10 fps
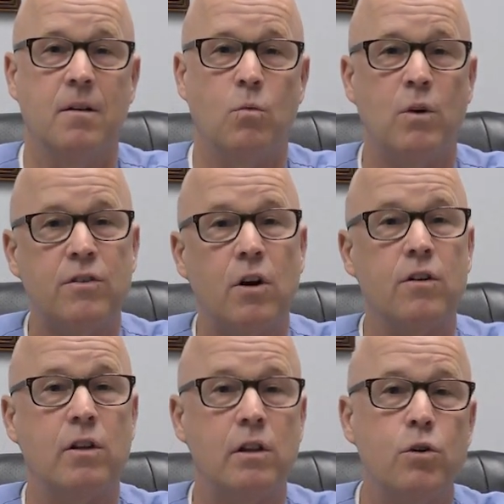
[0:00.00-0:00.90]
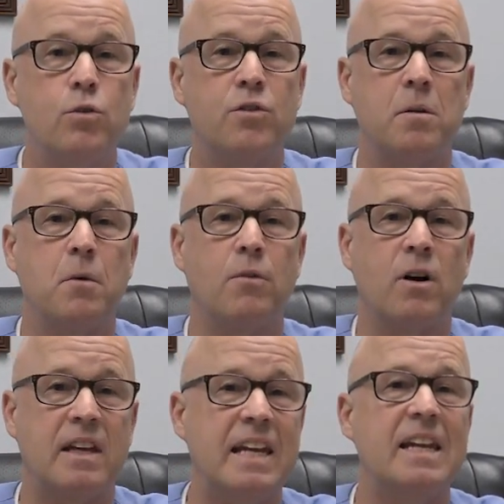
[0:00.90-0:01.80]
we start to lose some of
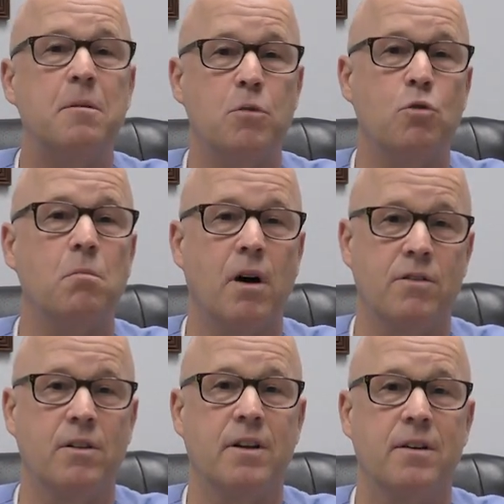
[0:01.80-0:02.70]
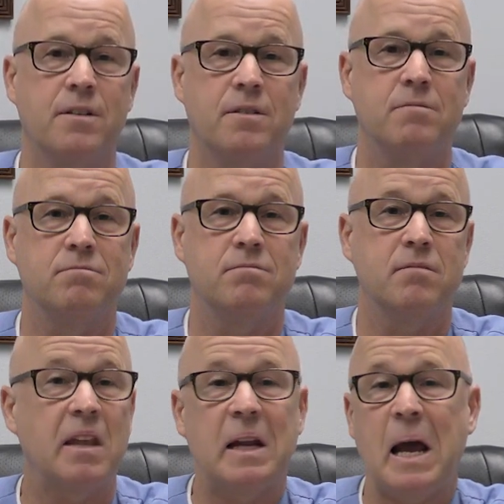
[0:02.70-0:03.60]
our key immune modulators.
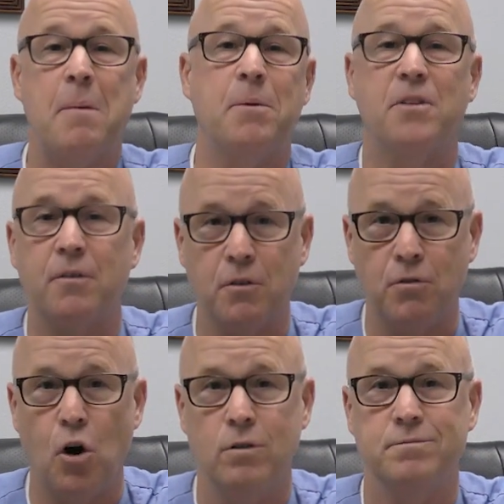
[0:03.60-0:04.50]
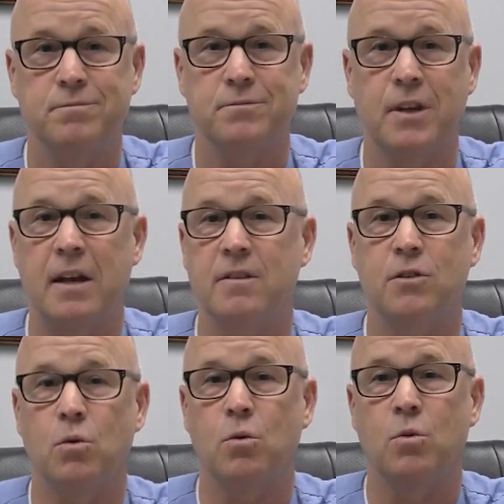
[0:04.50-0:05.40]
That happens every fall. Okay,
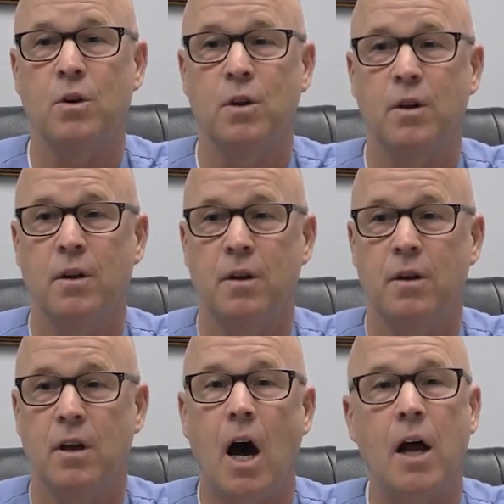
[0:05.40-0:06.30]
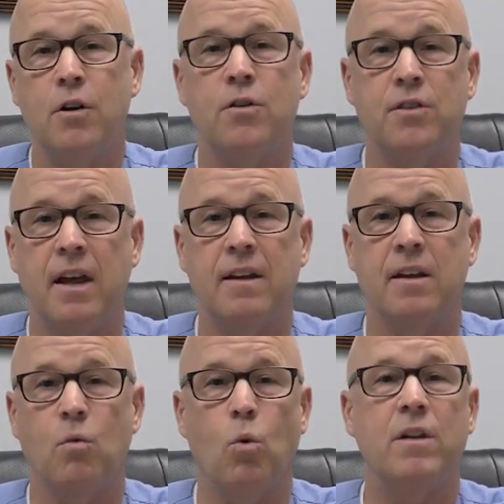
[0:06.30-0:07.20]
so
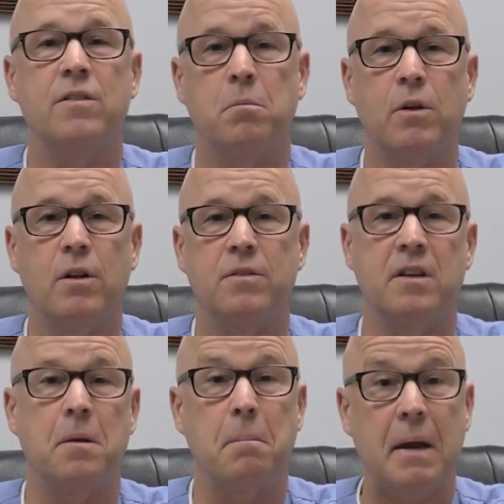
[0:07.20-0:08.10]
understanding one's ability to